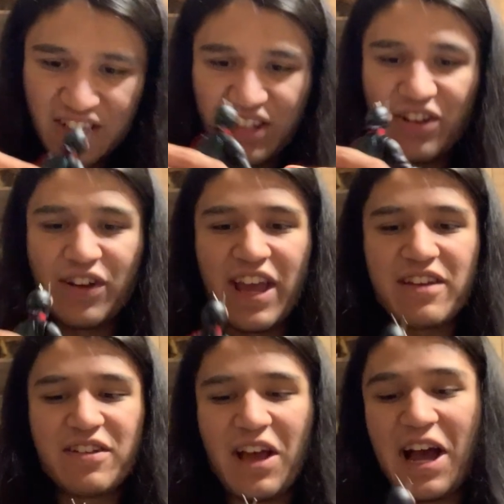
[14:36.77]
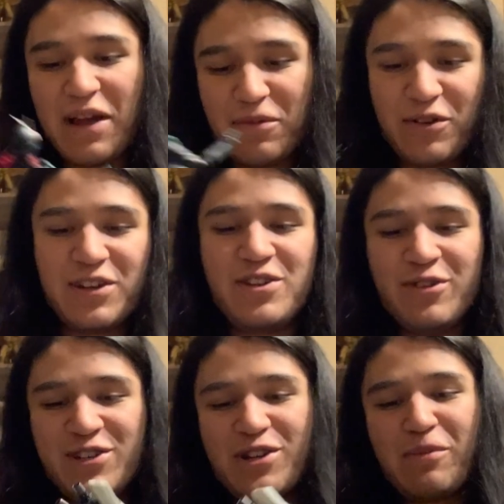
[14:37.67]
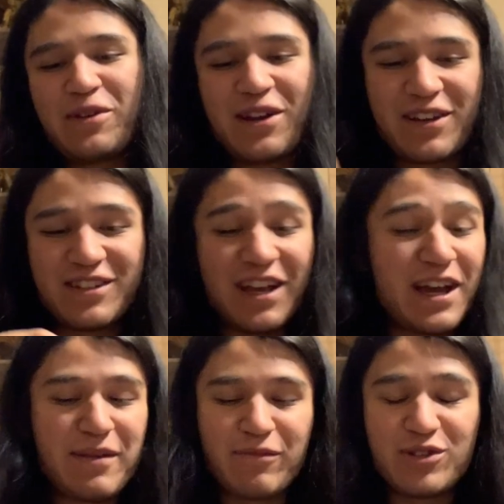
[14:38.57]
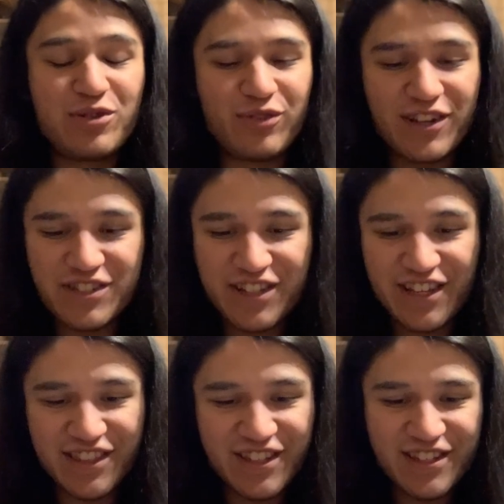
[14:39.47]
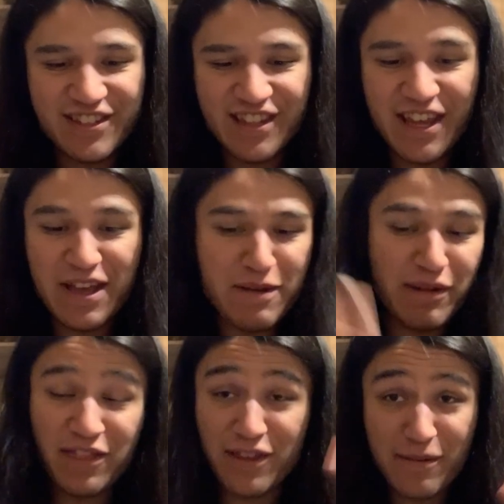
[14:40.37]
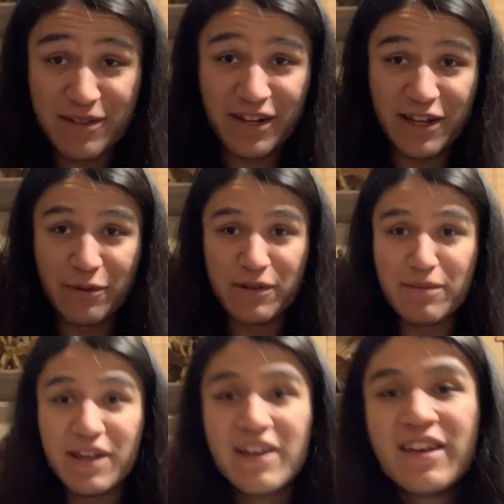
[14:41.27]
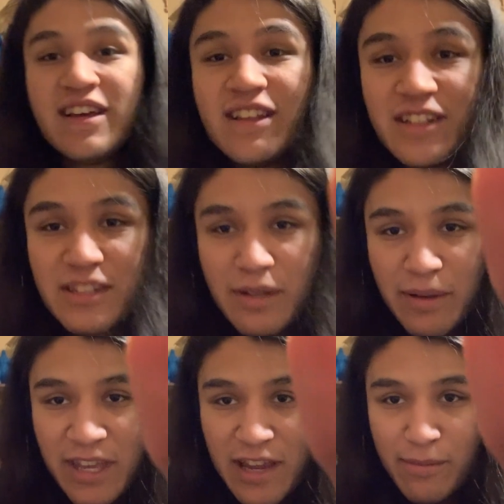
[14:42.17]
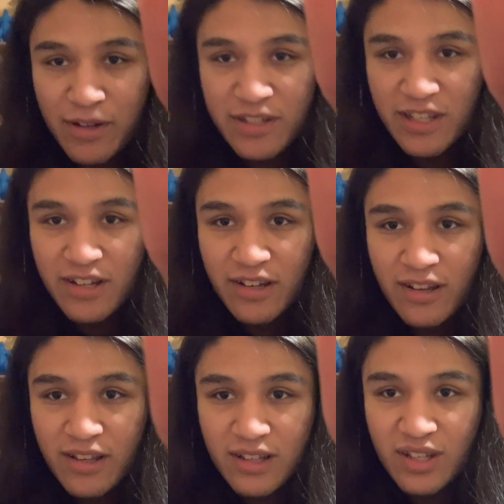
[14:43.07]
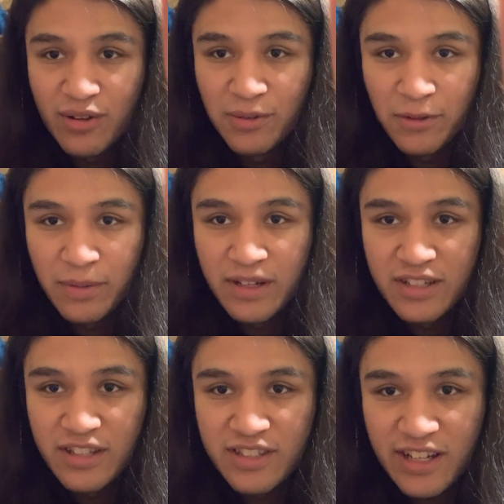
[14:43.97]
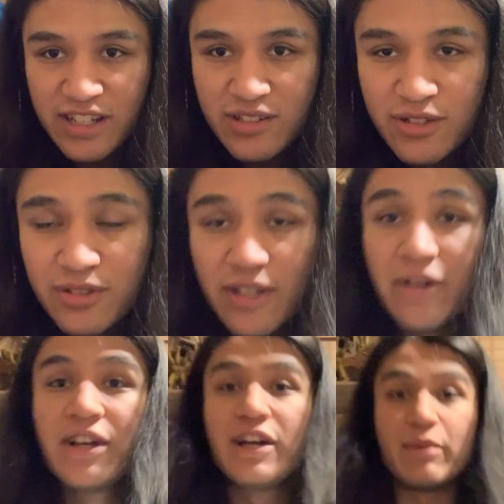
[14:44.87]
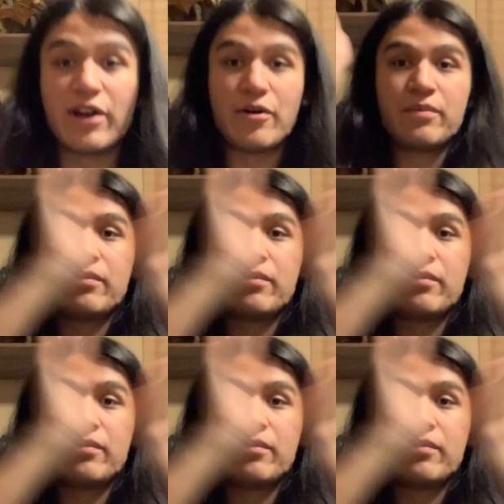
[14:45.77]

Okay, I'm going to do a jump cut because I am too rusty at this and my thumb is not helping me. Looks like my camera did go a little bit to the side too, so here we go.